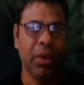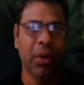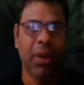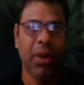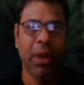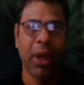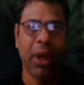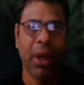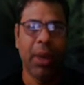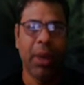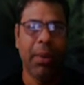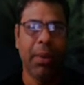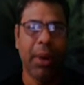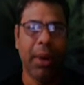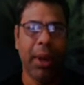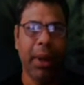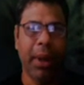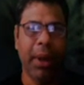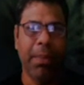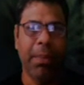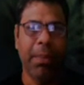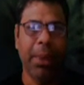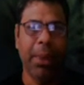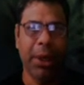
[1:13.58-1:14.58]

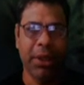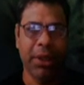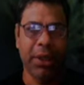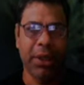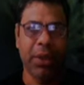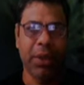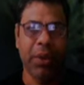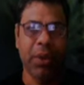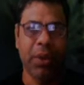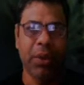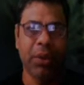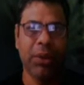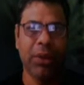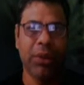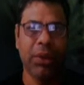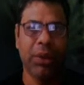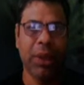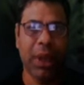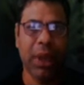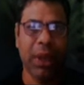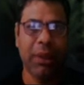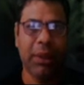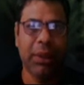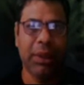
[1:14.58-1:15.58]
a person who
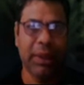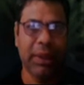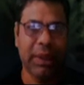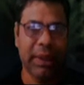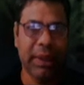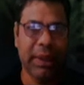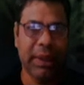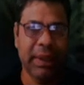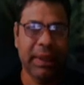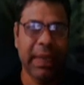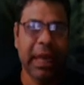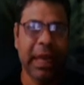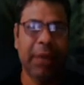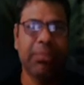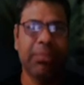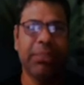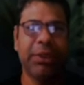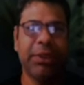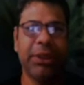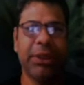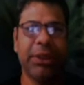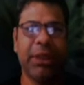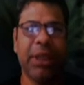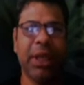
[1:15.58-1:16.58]

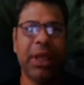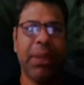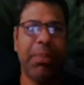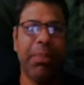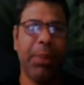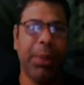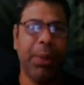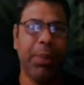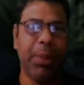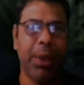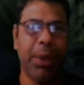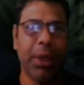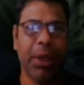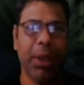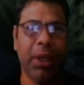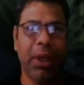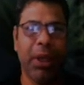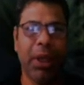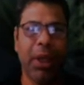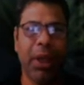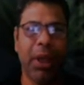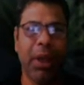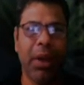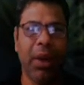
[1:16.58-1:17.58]
serves the people
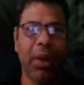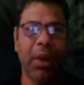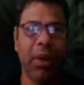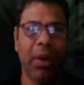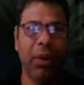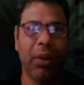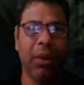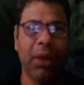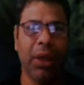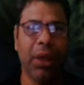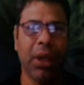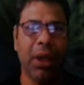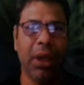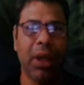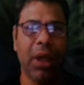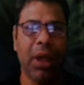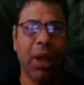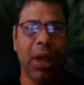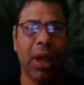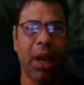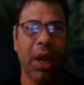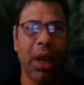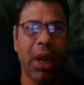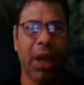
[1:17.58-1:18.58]
in a hotel,
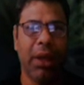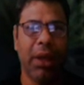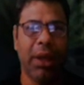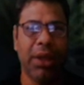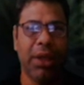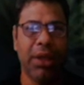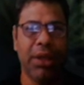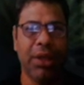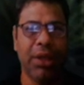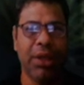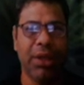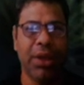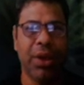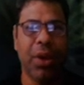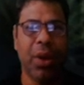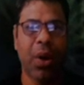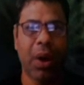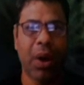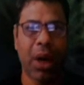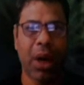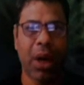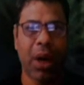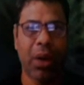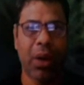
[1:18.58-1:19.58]
and this is a
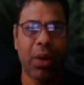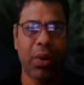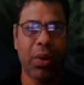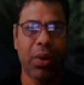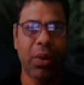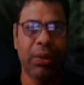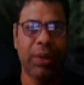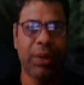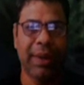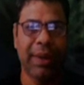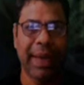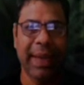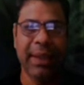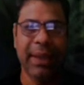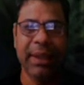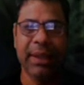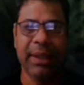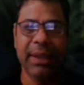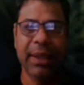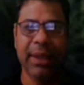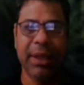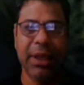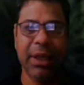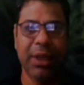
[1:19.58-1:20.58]
hawker who
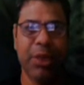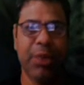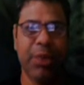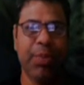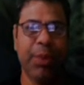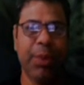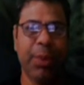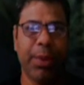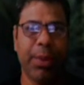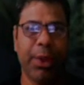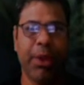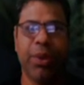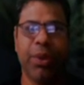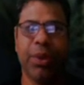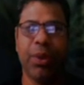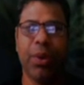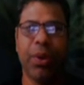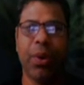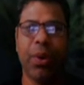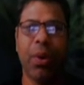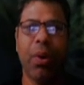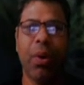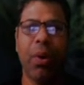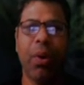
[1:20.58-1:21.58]
sells newspaper.
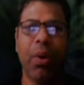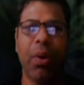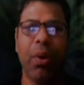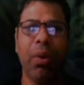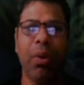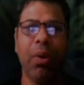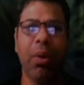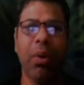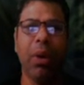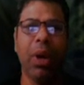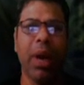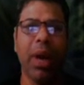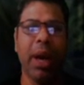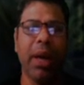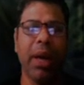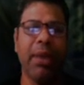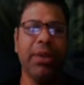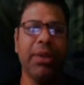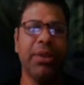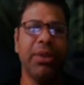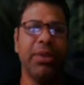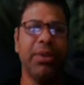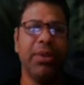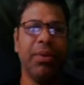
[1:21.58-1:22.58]
So all
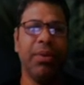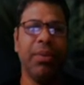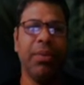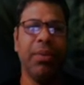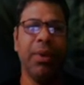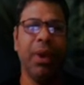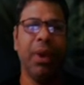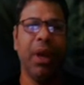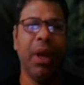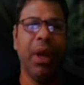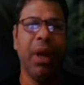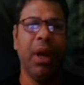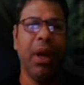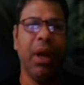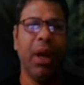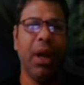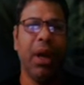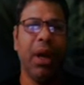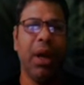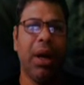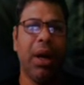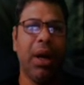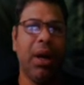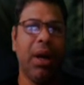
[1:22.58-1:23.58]
kinds of
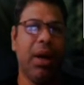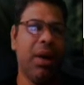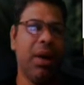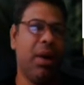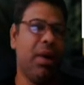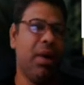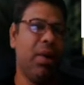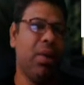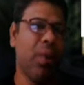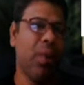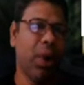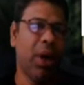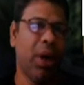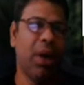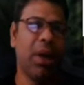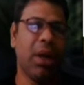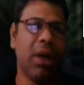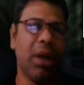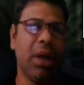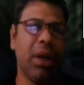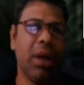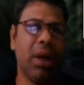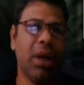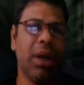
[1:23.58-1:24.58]

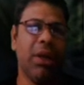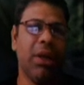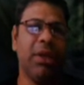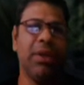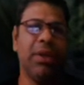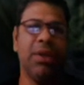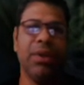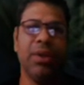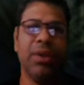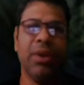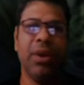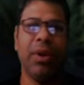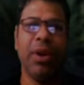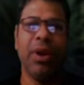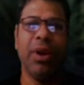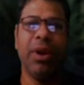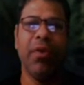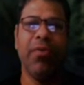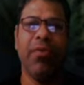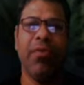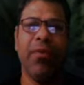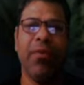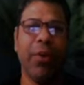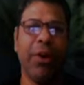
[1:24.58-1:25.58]
work is
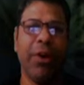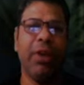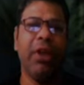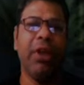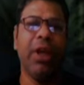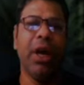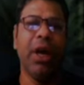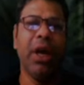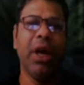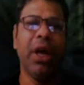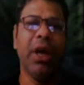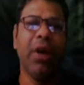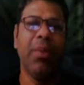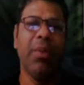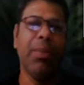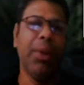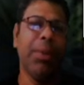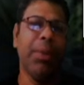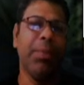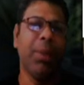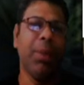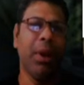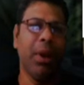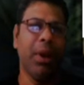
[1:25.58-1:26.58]
for the
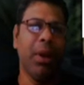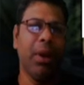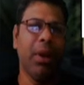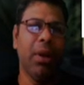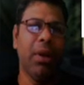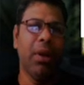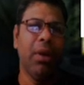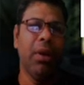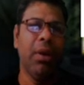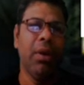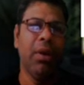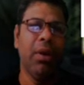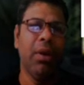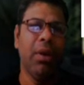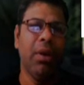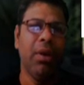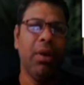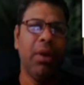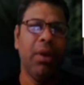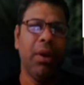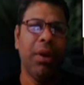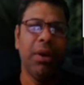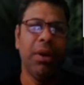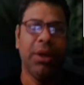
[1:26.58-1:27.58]
people,
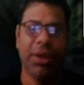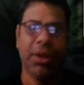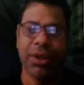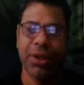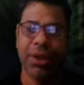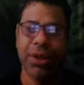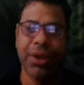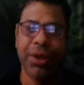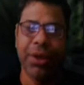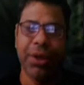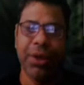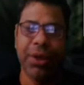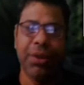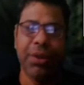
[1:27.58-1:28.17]
isn't it?